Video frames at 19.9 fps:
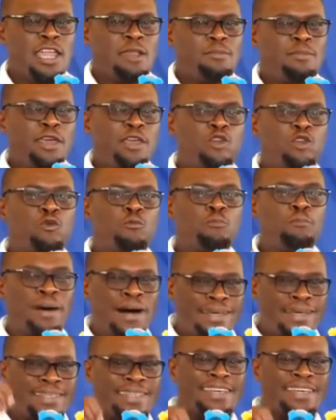And may you
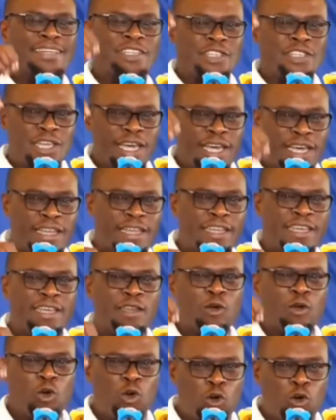bask and shine
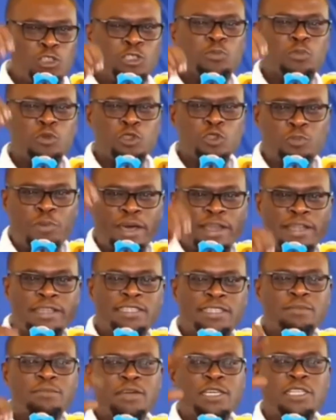in God's
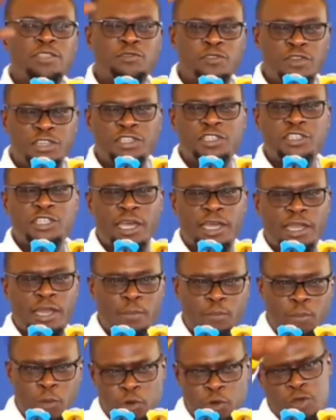prosperity. May his face
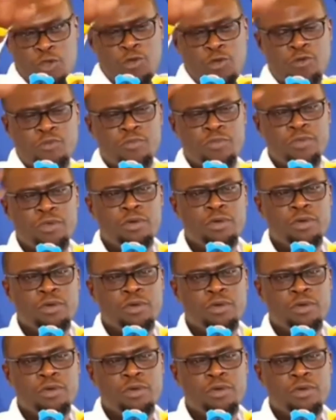shine upon you.